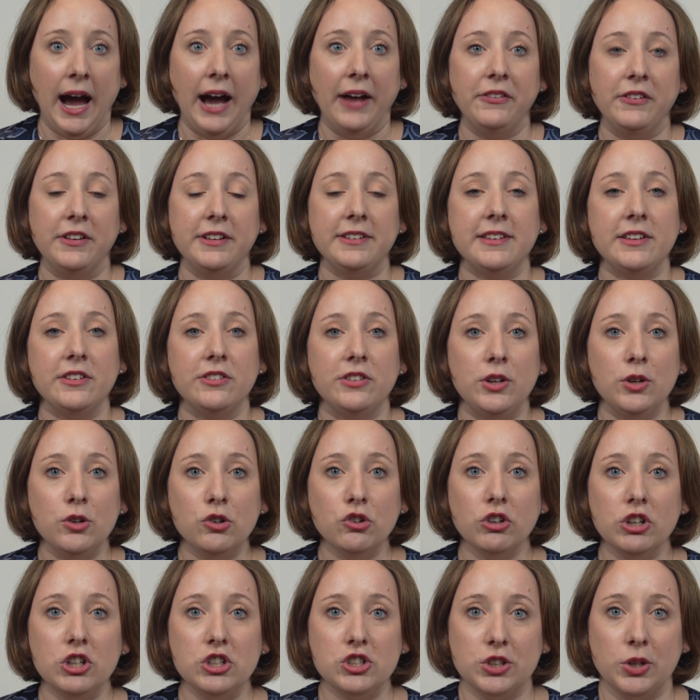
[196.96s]
and this is
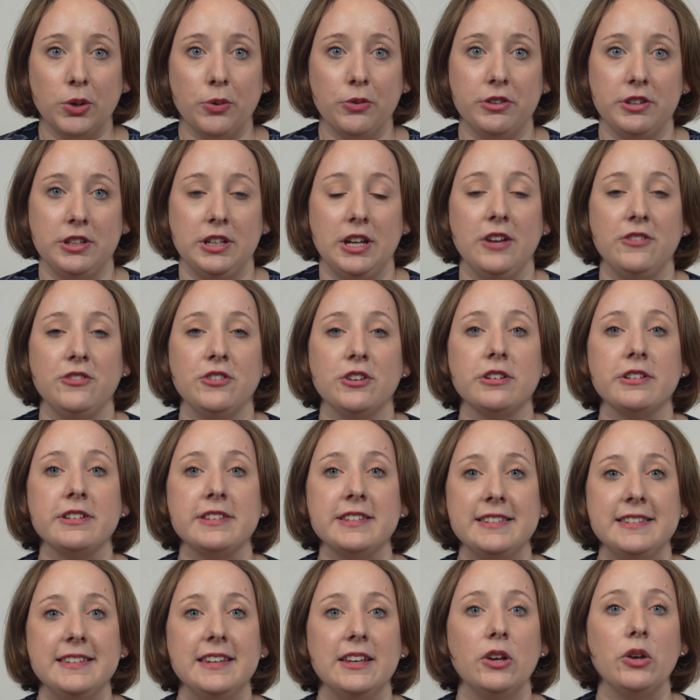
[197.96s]
usually chosen if you're
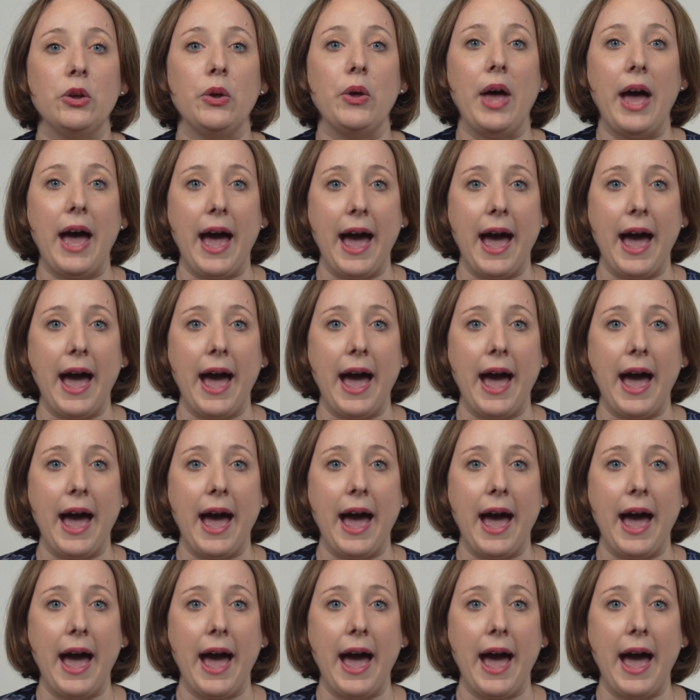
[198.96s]
still